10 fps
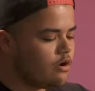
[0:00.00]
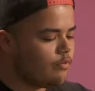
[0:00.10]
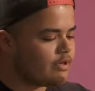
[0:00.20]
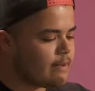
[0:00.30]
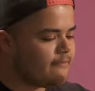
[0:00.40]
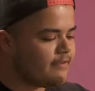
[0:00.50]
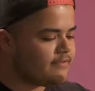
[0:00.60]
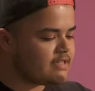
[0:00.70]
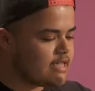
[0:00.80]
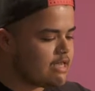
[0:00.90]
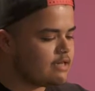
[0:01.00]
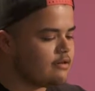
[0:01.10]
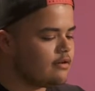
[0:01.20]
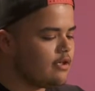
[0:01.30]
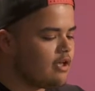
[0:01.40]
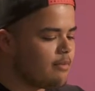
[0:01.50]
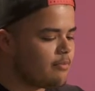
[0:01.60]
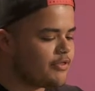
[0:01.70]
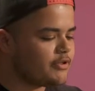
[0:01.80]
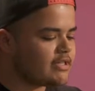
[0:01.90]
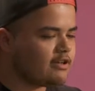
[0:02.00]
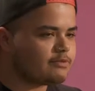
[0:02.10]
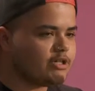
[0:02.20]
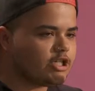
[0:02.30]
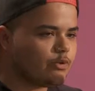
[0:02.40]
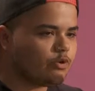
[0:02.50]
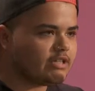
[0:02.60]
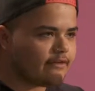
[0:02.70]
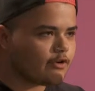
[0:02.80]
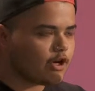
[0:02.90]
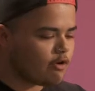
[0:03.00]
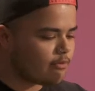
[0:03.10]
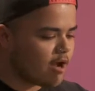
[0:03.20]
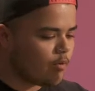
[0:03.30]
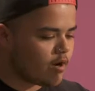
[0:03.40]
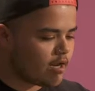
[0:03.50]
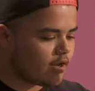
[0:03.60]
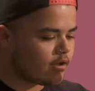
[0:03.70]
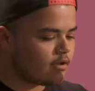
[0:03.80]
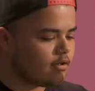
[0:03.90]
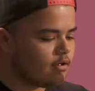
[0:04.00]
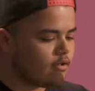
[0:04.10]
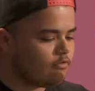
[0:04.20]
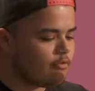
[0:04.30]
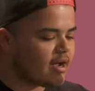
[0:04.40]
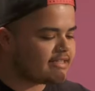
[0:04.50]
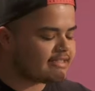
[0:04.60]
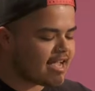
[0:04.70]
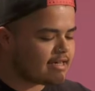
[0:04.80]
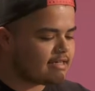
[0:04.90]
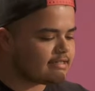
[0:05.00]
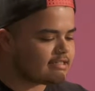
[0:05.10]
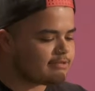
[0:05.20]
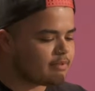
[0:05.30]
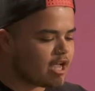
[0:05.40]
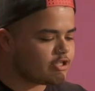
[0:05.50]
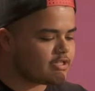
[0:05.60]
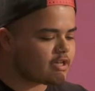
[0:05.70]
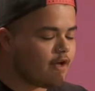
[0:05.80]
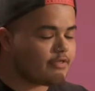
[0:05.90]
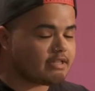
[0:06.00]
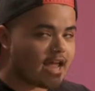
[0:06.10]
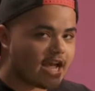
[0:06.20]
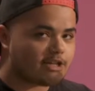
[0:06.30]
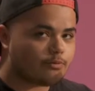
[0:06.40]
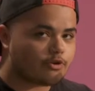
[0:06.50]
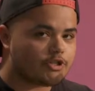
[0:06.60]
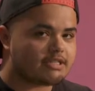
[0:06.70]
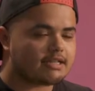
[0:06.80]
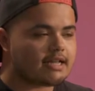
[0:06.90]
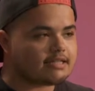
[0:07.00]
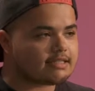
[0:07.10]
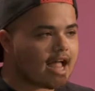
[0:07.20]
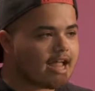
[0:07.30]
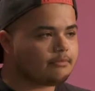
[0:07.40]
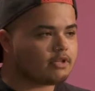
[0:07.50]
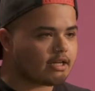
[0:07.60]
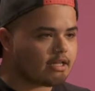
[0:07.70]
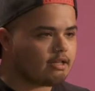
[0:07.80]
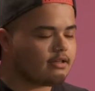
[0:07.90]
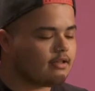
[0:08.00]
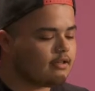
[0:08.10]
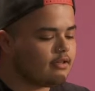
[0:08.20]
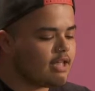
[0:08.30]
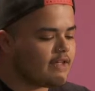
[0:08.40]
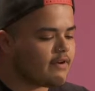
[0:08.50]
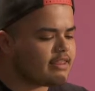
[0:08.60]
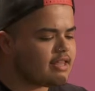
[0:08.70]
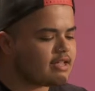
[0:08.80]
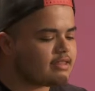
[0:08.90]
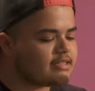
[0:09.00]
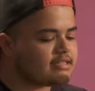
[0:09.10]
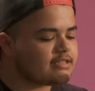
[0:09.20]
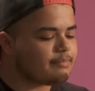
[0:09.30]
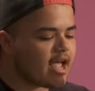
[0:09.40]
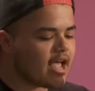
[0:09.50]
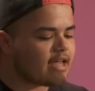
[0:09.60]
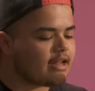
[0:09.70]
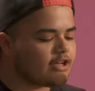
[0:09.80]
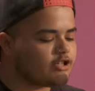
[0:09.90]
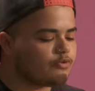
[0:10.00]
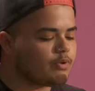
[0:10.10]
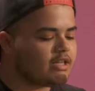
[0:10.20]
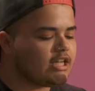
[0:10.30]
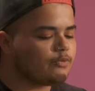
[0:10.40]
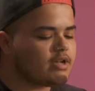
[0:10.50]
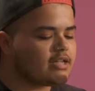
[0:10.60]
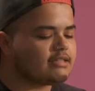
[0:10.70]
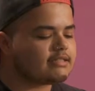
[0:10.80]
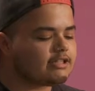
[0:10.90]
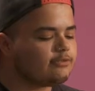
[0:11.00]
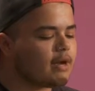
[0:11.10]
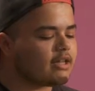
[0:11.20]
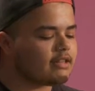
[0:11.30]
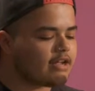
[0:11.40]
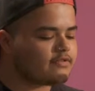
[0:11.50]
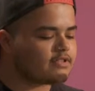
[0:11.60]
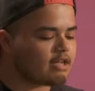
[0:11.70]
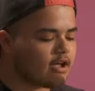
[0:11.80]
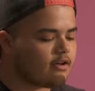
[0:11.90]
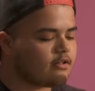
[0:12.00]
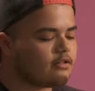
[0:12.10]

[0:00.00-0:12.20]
When I'm 15, my mother tells me she will never go to my wedding. When my sadness splashes on the dashboard, she says, I am lucky. If I think this is bad, I should really reconsider my lifestyle.